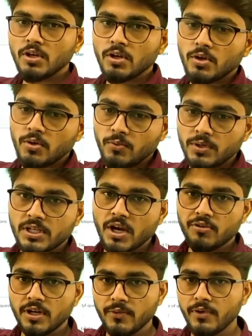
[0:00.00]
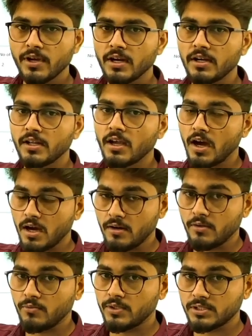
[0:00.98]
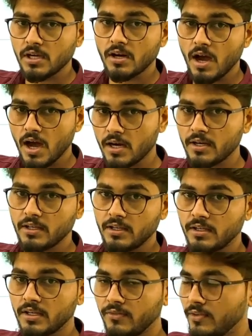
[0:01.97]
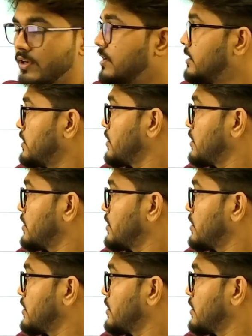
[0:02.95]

which have difficulty hard, which are hard in difficulty.